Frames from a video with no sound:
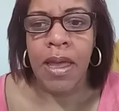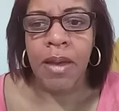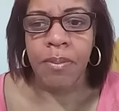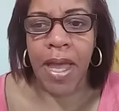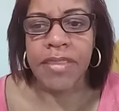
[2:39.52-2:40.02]

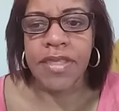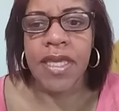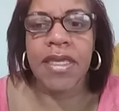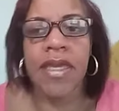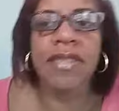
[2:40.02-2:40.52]
my
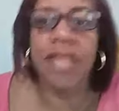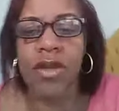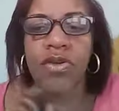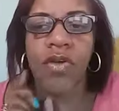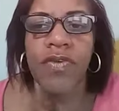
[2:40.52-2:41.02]
thing is, I
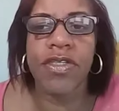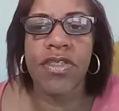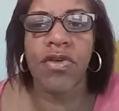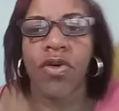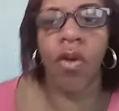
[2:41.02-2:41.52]
don't know if he's
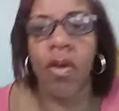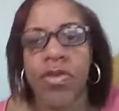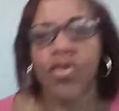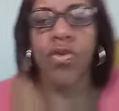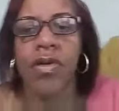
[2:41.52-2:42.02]
still going
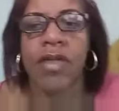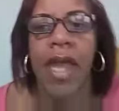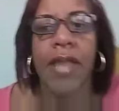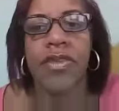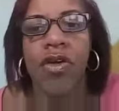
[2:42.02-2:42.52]
through it or not,